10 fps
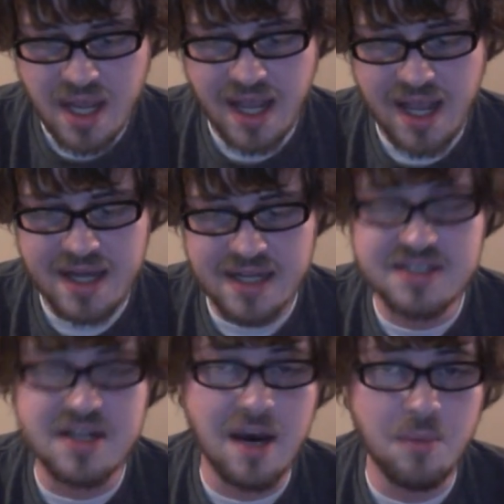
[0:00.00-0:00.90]
And it's
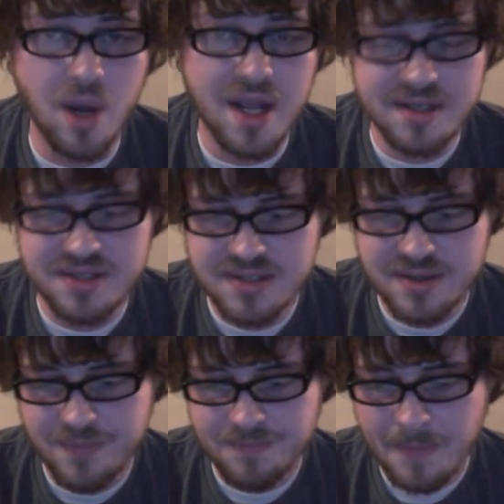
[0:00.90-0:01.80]
Tom Waits.
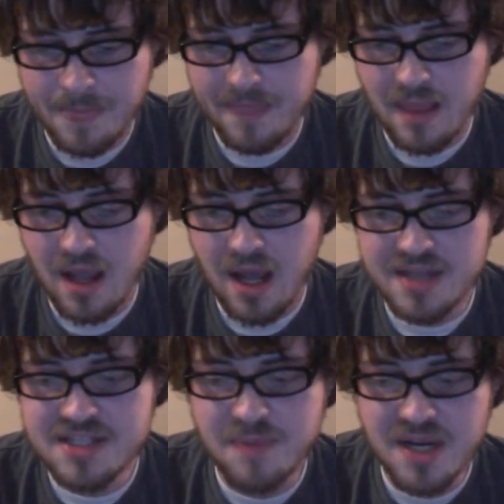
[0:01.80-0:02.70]

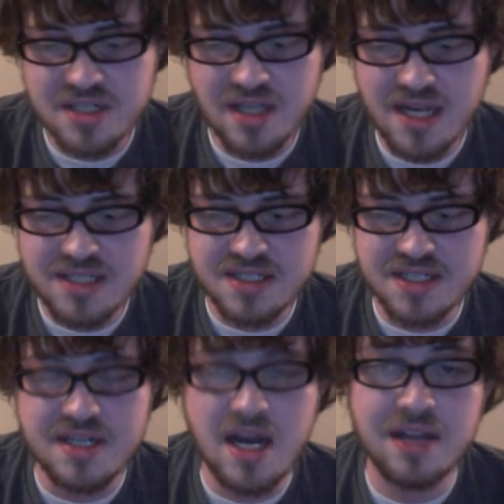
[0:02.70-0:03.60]
He specializes
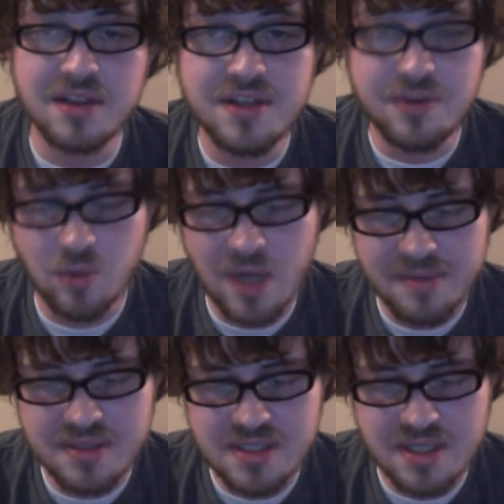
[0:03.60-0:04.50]
in non-lethal
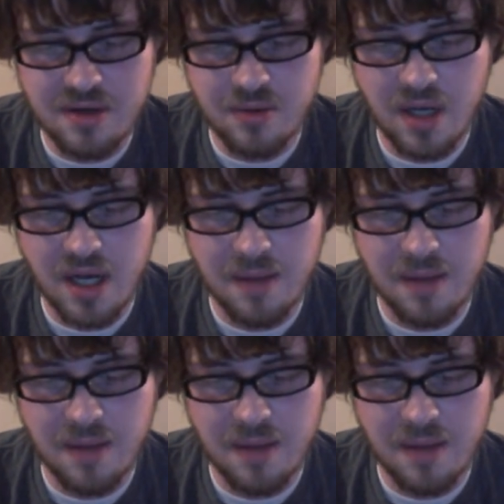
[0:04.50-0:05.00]
weapons, though,